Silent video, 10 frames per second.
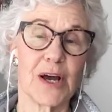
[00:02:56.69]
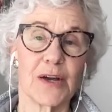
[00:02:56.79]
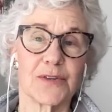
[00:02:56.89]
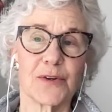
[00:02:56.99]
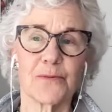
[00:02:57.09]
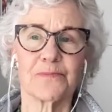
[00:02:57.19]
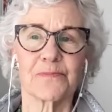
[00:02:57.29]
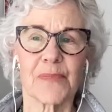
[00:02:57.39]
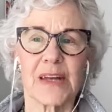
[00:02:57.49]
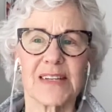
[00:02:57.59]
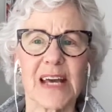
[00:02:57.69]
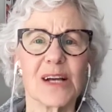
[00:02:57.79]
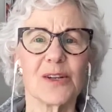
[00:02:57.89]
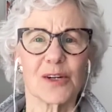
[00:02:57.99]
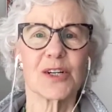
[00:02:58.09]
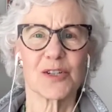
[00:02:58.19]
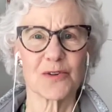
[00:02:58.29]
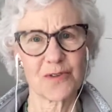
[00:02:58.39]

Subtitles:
So take a look at your